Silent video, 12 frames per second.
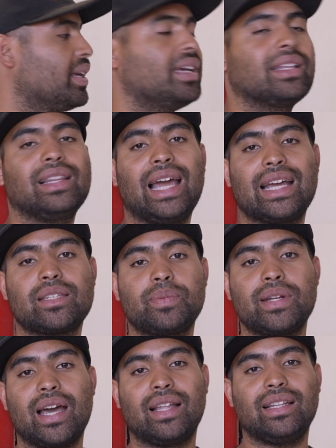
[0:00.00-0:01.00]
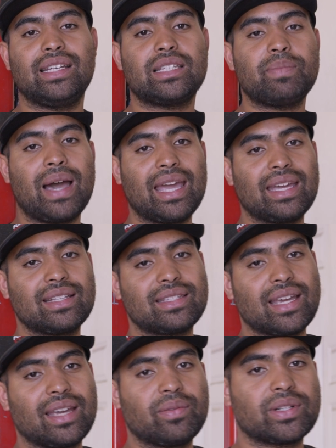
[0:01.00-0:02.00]
Last but not least, my
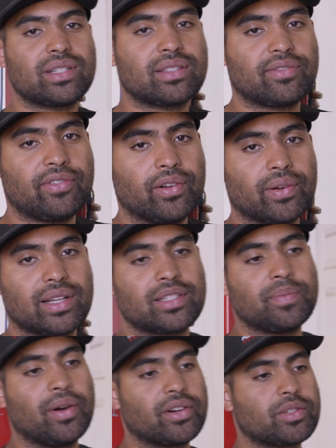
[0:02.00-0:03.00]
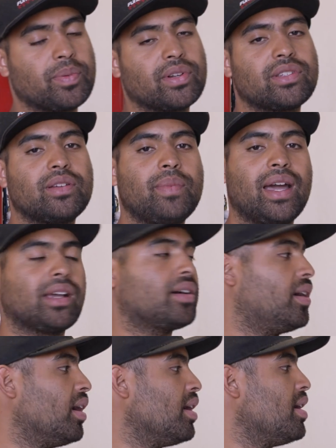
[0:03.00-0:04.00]
intake, which is the Full-Race motorsports on my
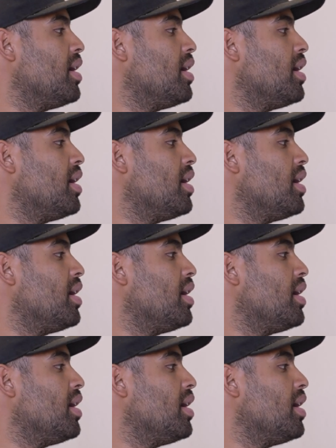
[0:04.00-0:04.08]
car,